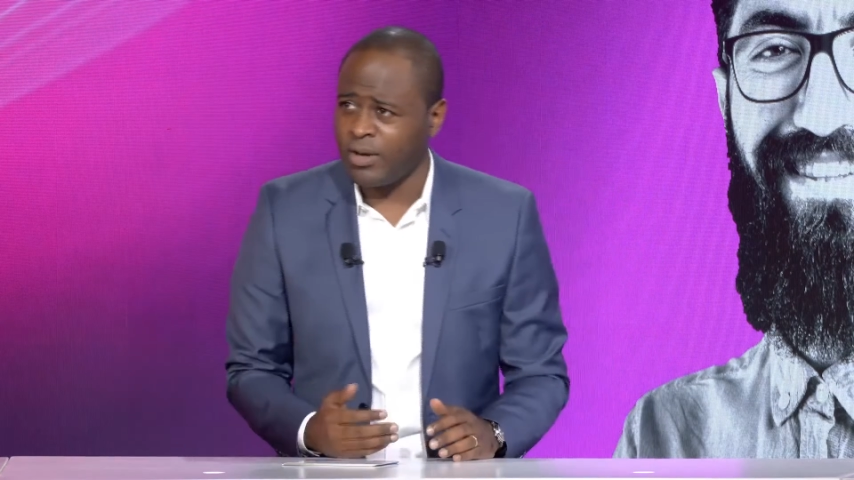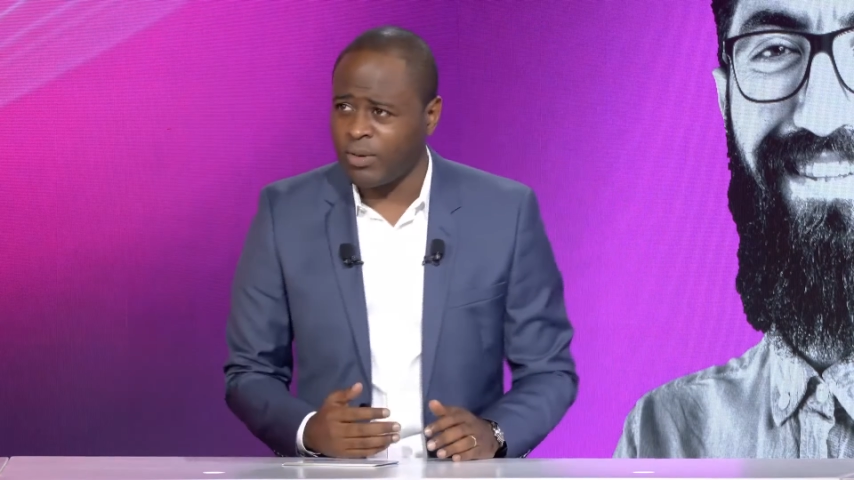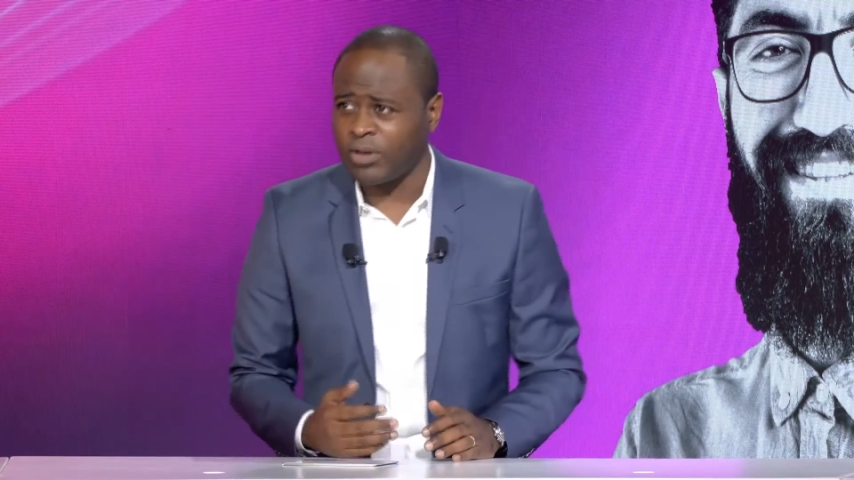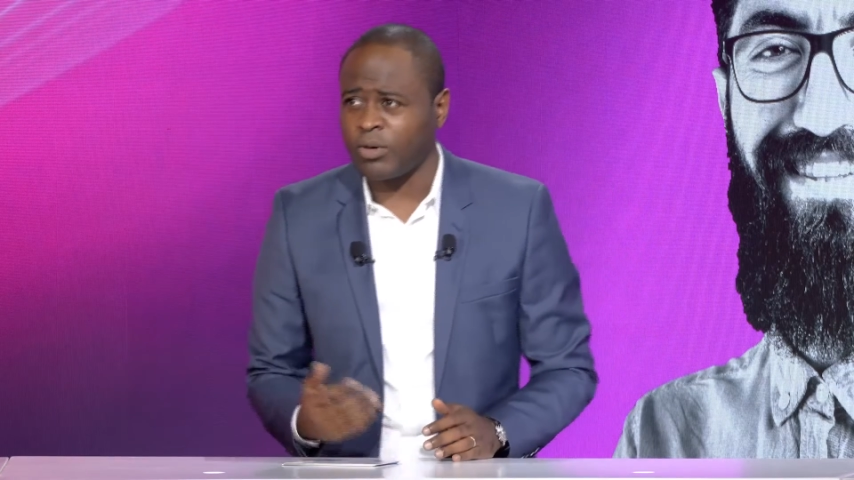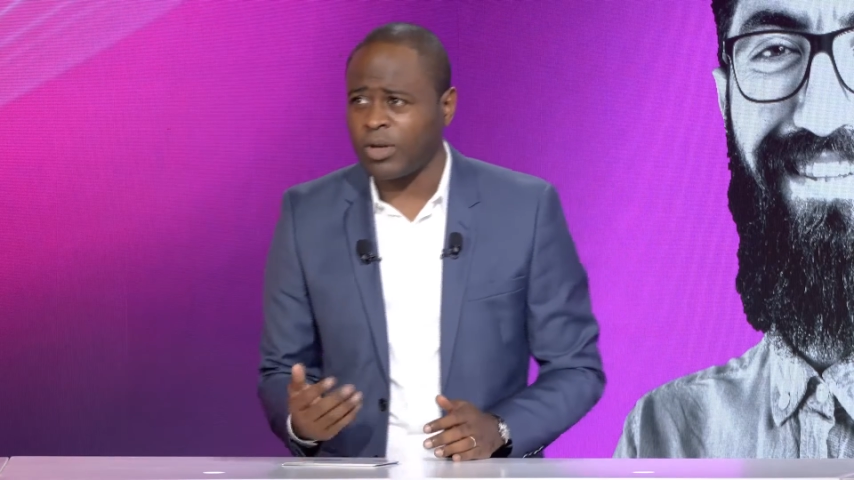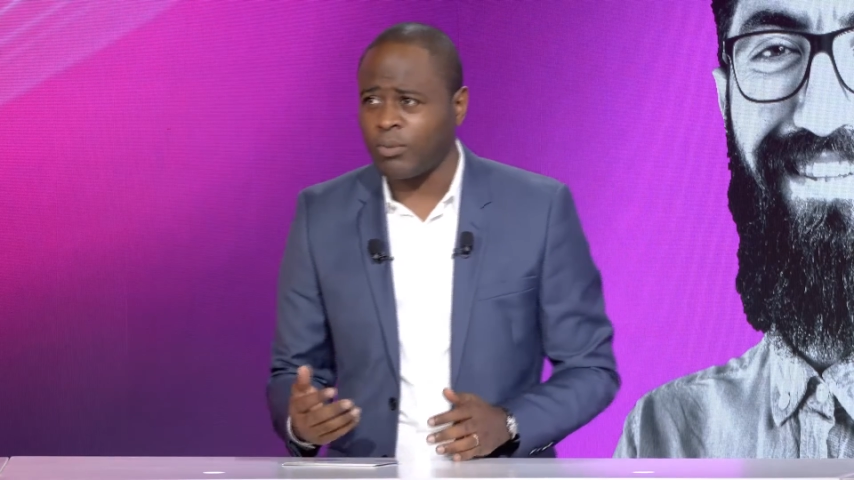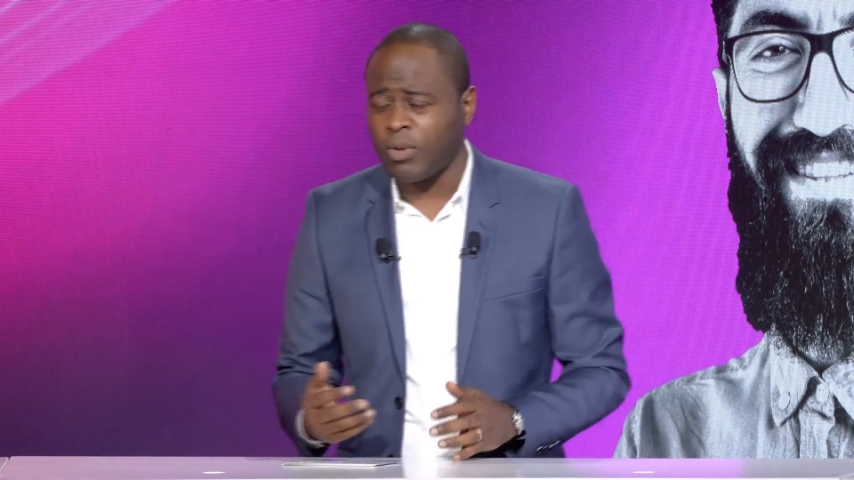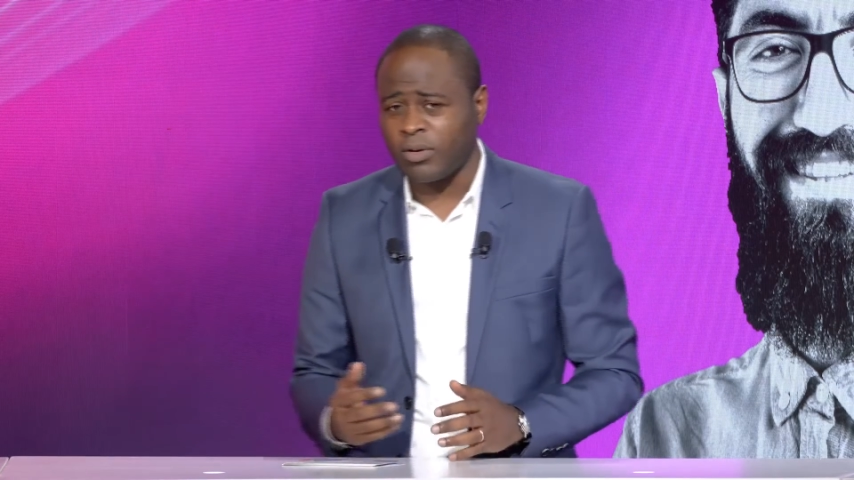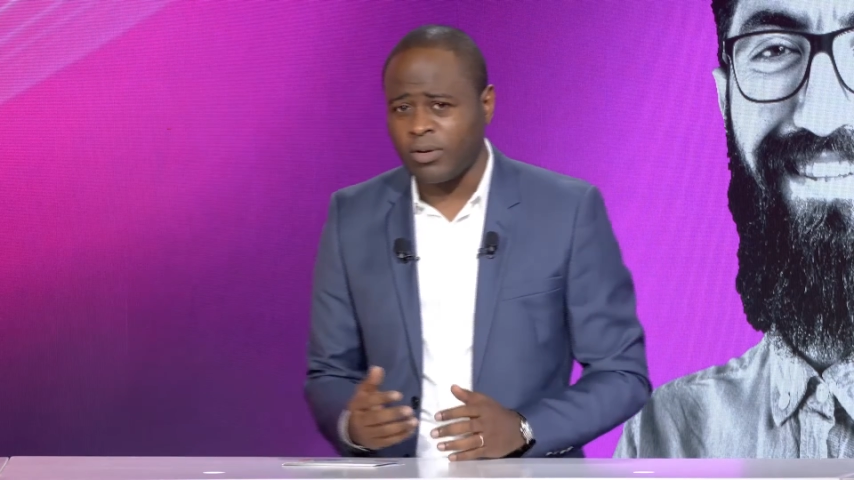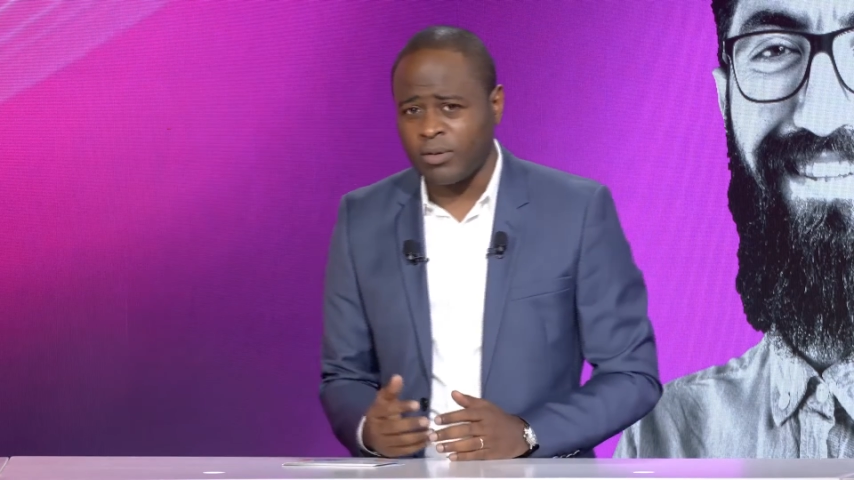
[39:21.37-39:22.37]
you are talking
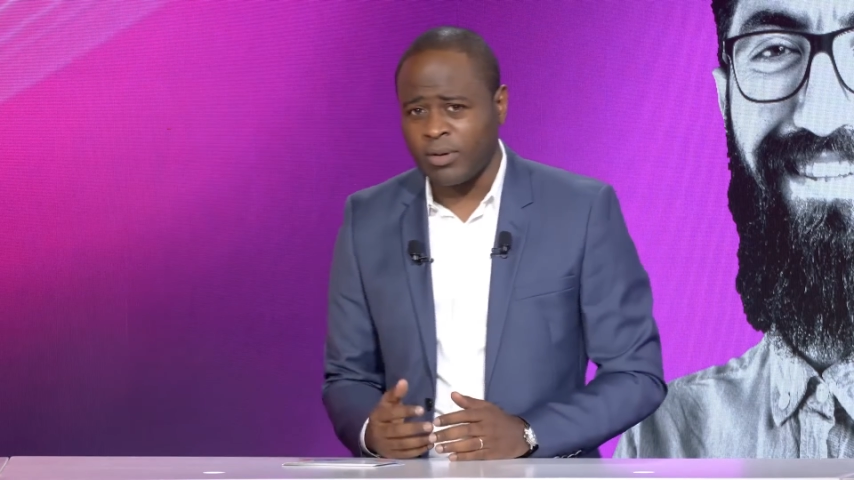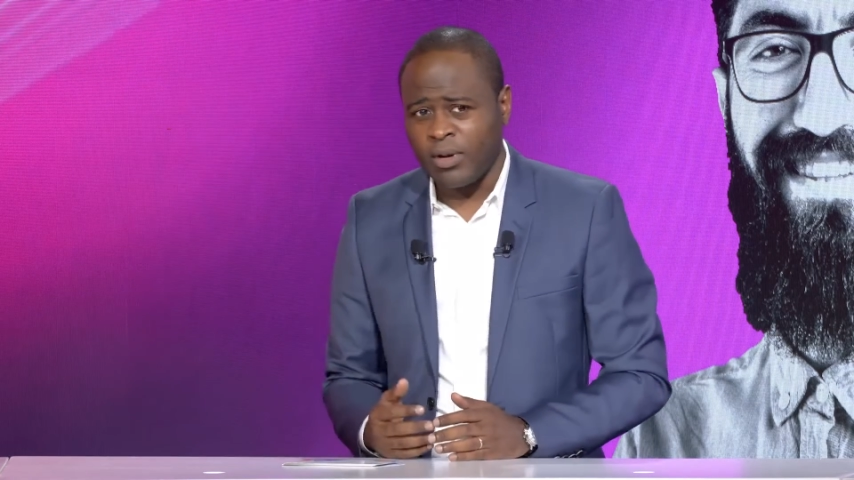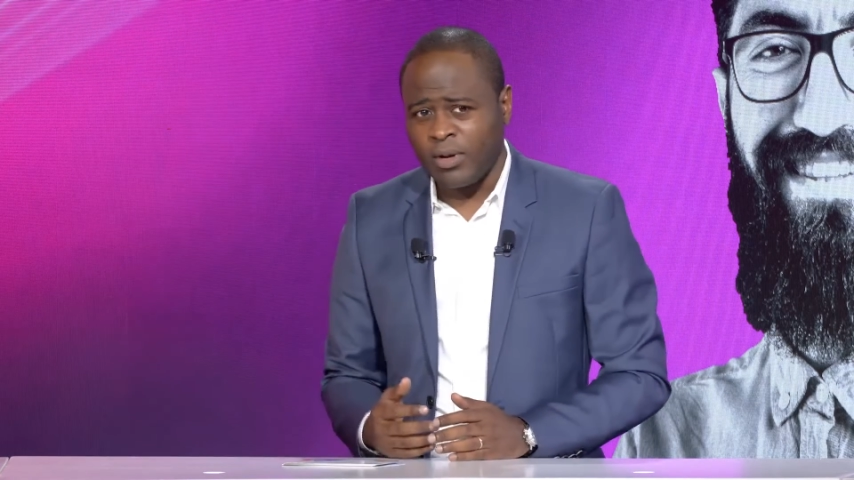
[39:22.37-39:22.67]
about the